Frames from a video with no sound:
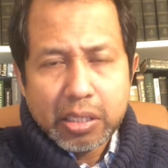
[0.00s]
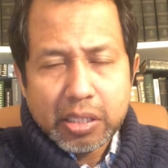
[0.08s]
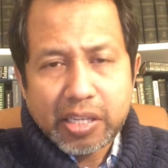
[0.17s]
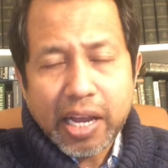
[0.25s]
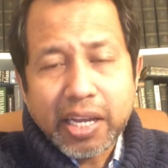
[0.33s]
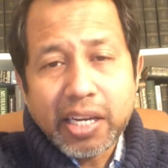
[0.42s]

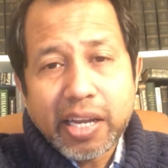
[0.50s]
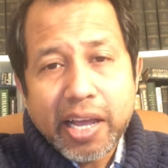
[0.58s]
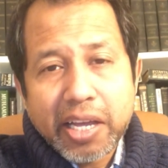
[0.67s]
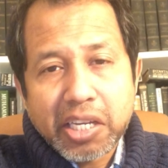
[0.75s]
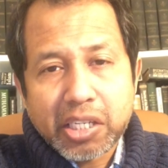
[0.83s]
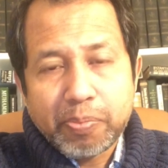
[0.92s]
Zakir
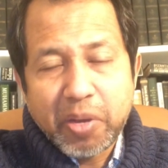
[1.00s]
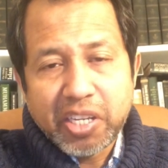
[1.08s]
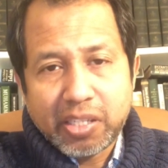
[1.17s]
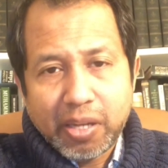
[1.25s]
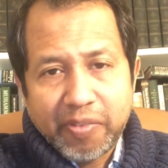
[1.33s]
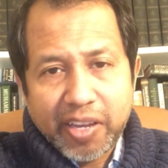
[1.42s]
Naik's Peace
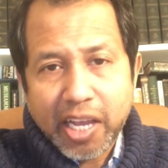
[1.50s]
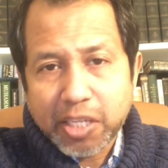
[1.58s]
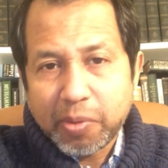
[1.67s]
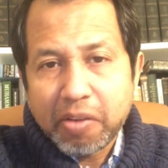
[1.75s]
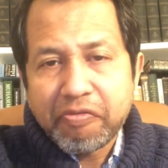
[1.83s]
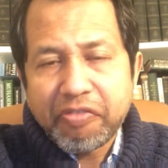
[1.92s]
TV has
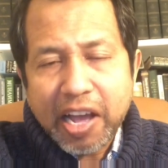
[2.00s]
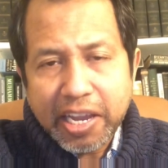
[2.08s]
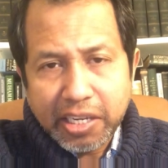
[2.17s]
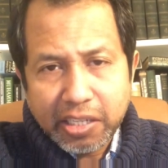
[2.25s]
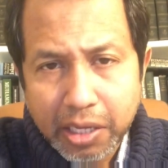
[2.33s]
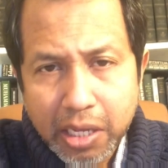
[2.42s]
been
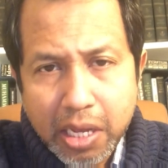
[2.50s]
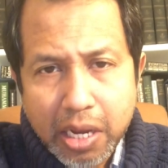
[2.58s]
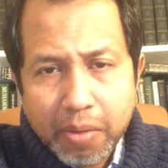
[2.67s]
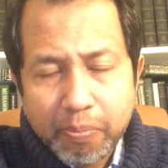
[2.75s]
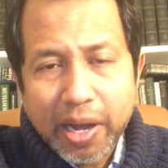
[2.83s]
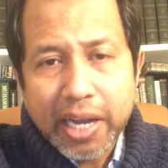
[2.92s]
fined
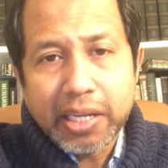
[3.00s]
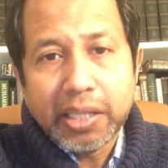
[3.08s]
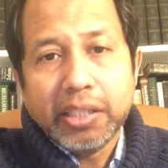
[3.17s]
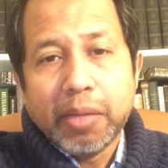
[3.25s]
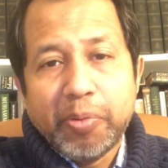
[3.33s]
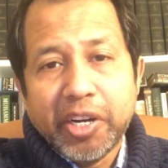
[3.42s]
by
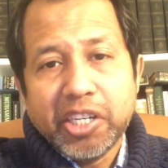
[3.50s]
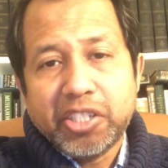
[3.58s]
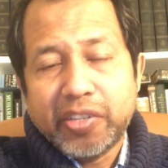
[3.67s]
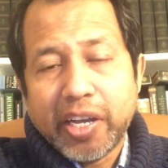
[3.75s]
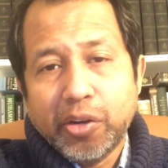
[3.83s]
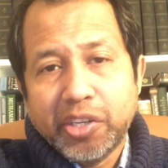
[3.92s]
the
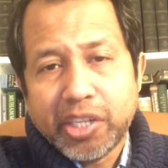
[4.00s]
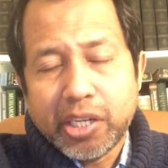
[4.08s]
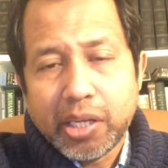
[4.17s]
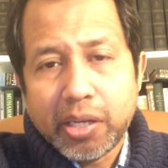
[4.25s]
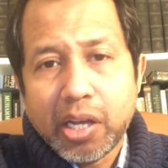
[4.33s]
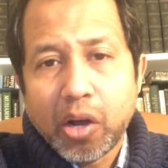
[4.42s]
British
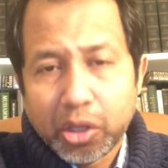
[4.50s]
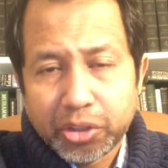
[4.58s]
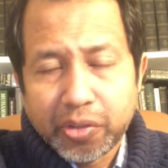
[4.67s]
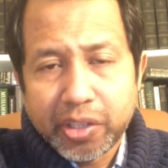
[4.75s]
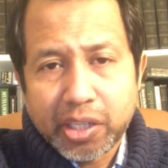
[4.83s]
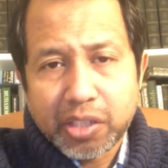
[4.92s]
regulatory
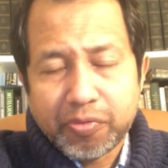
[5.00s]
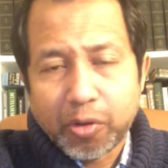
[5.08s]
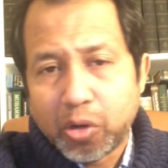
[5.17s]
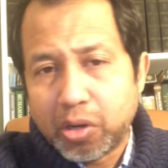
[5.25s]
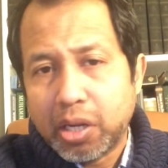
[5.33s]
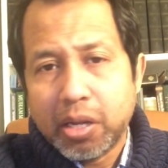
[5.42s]
authorities
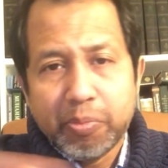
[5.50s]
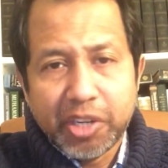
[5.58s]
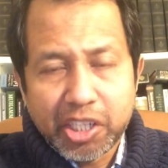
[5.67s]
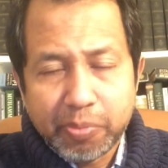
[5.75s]
for British